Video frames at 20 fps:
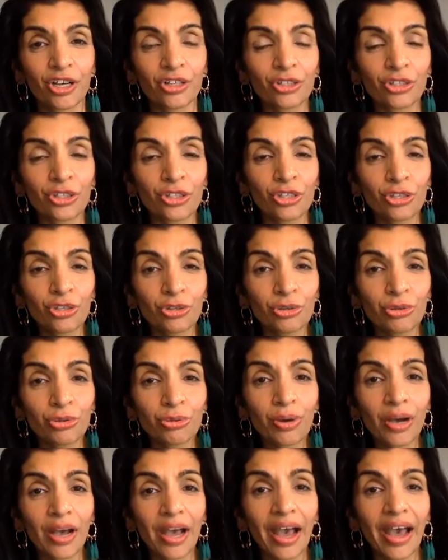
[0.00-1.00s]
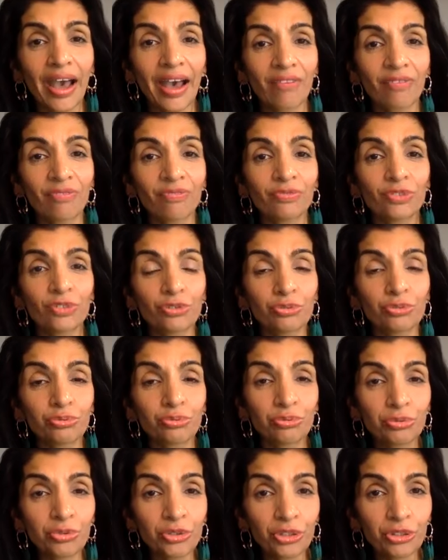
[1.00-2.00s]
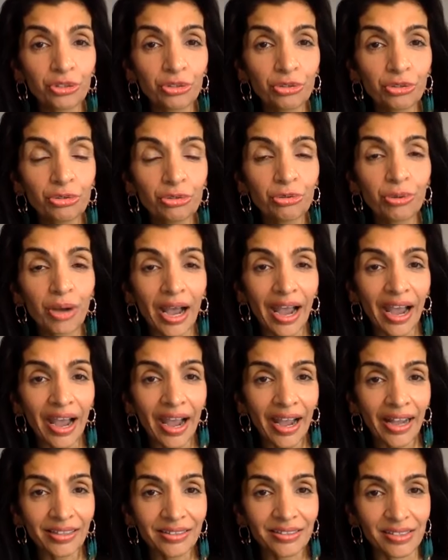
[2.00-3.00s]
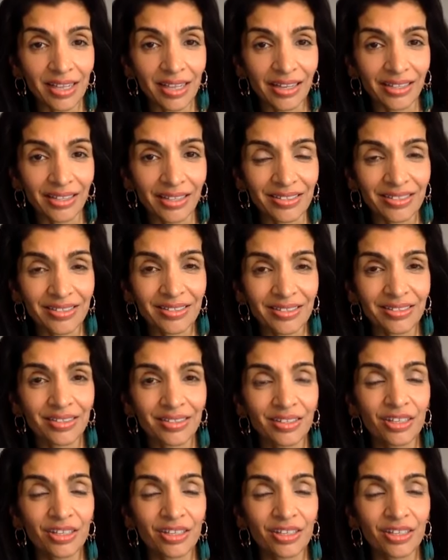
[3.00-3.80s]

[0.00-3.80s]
You have true access